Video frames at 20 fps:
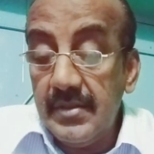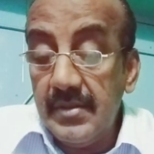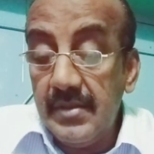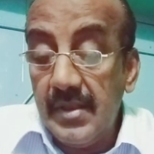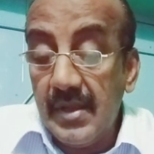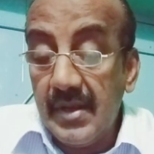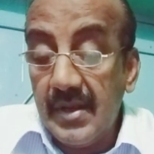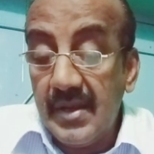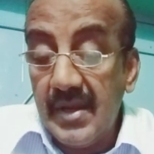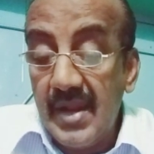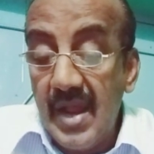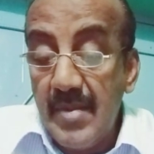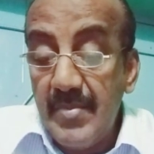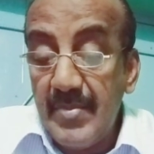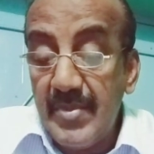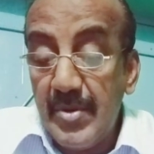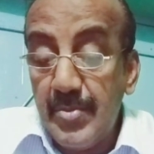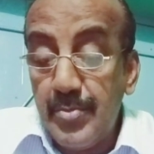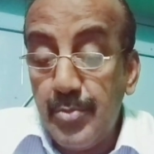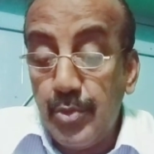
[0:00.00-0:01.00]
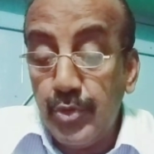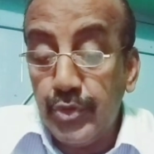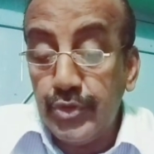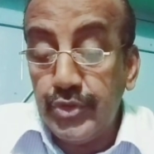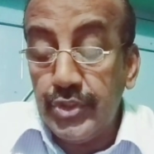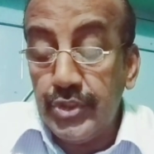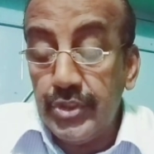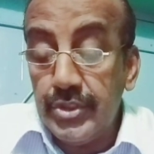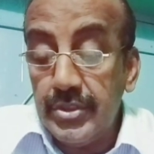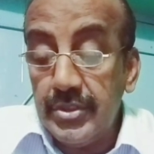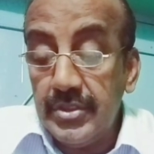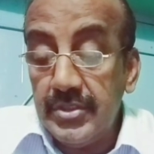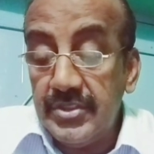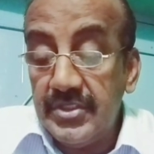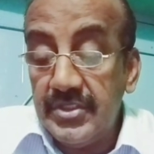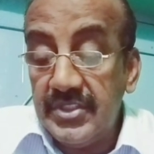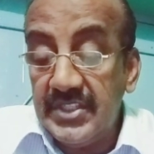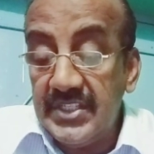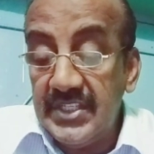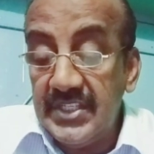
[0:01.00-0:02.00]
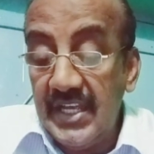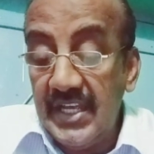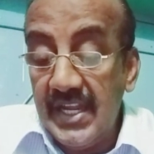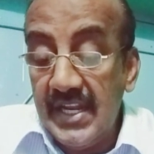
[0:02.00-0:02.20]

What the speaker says: the grammar portion C